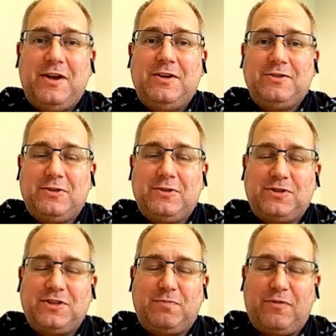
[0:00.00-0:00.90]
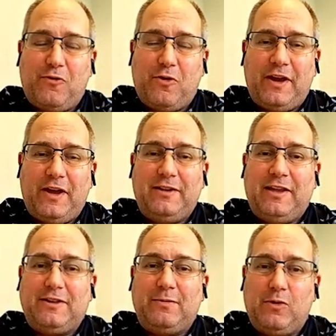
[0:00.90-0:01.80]
So just beforehand,
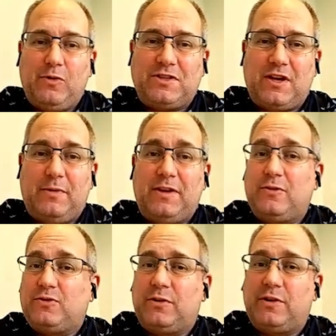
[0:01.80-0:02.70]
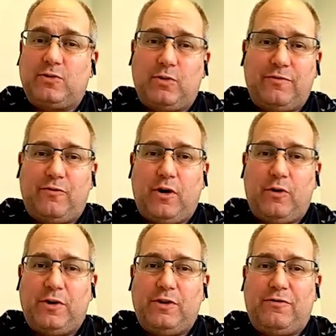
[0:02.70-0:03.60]
let them know it's coming. There's only a 24-hour
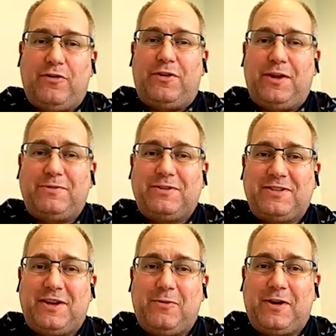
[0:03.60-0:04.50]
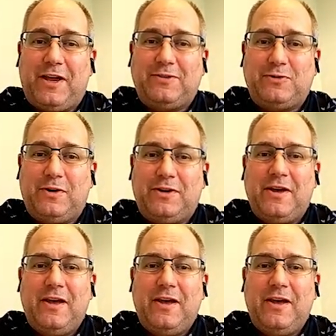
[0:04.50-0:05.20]
window for them to say okay to it.